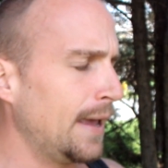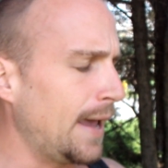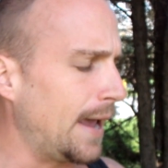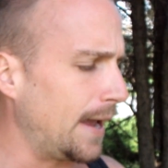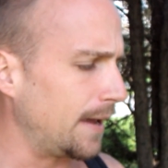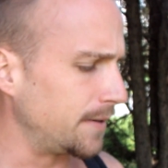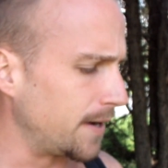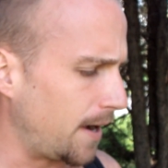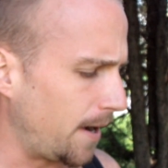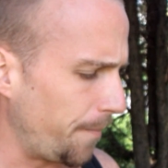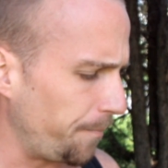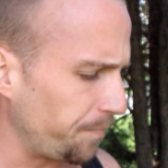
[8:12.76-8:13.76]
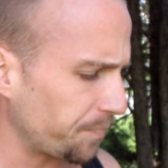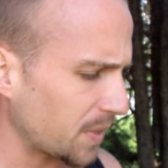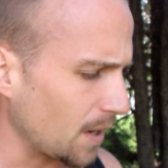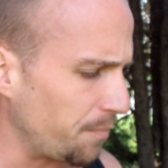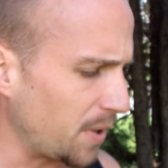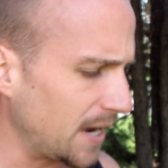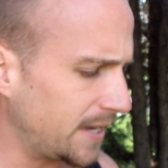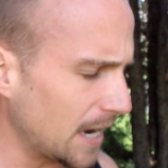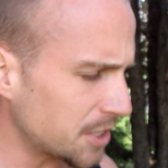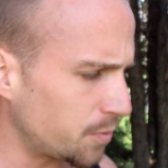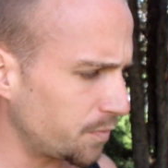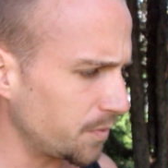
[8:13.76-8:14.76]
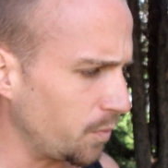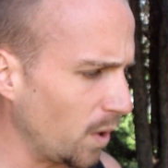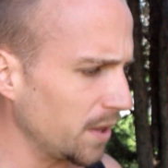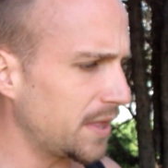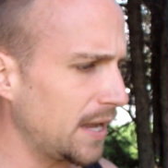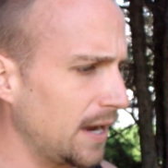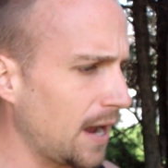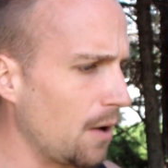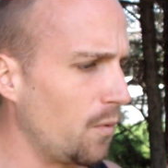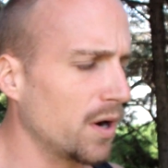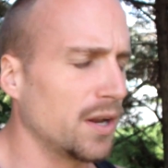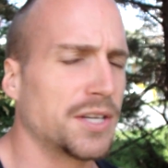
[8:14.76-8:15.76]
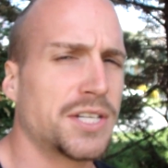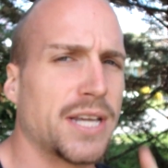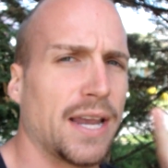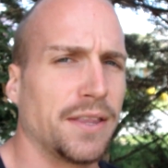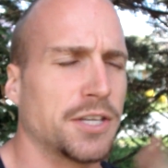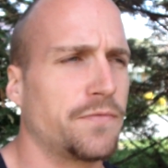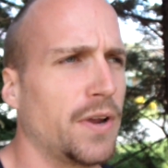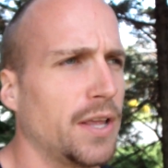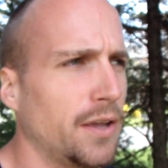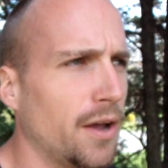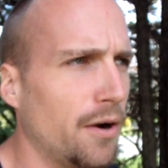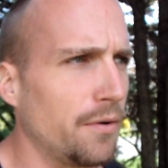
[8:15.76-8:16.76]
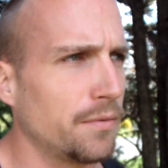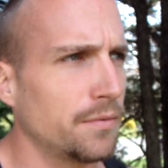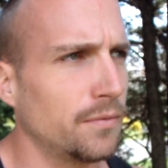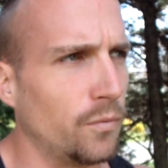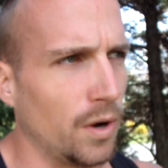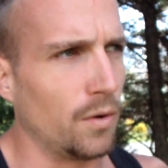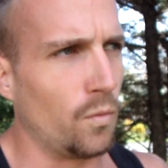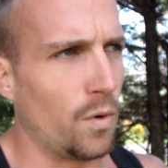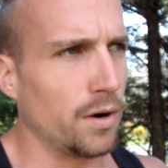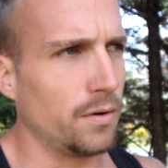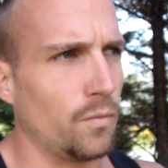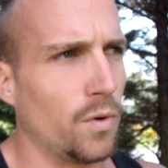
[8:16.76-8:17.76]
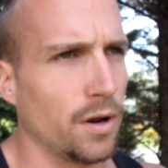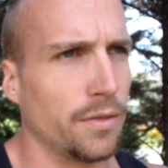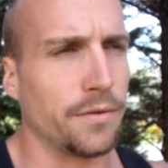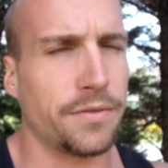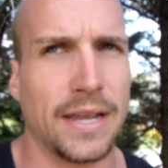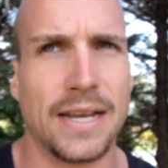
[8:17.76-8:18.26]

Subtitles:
And but I guess one thing I wanted to say in this video, one other thing,